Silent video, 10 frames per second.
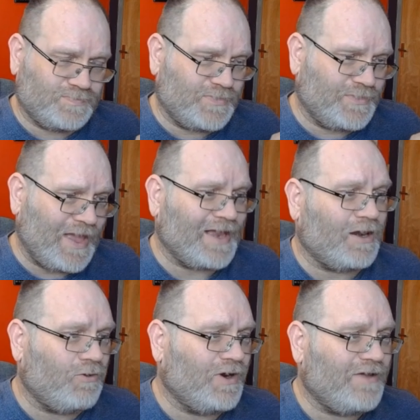that
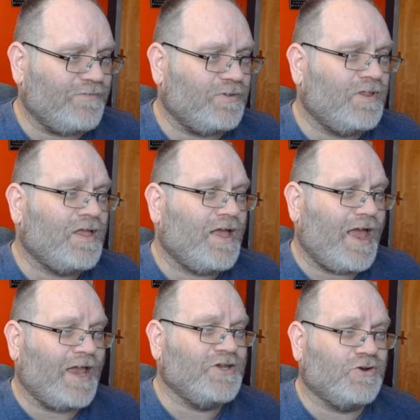low level,
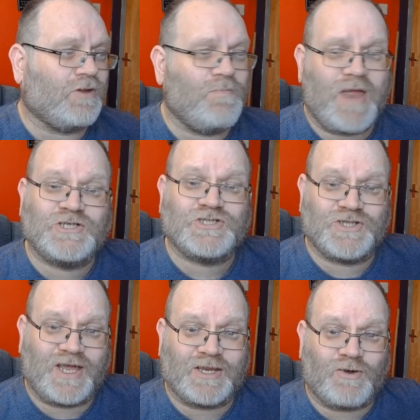and you can mention
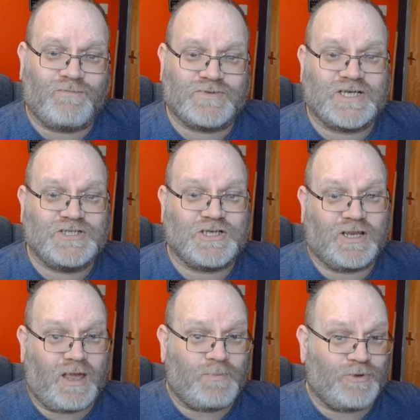that in conversation and
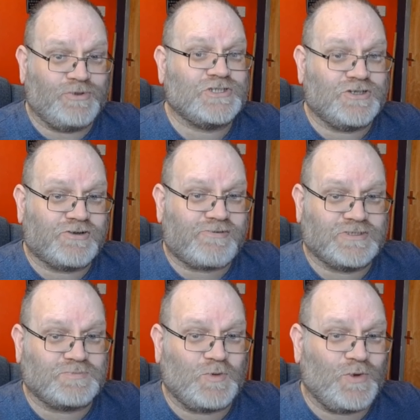get a bonus to your
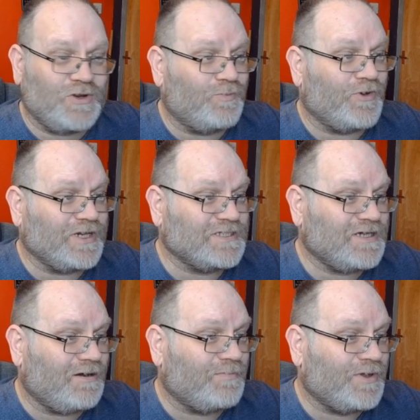charisma when you bring it
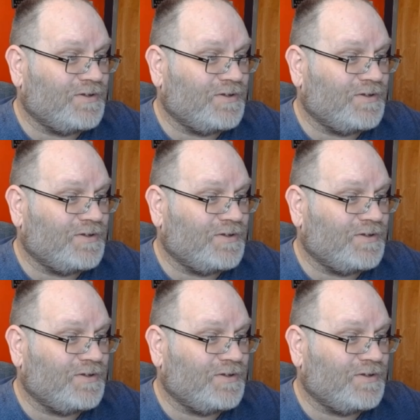up.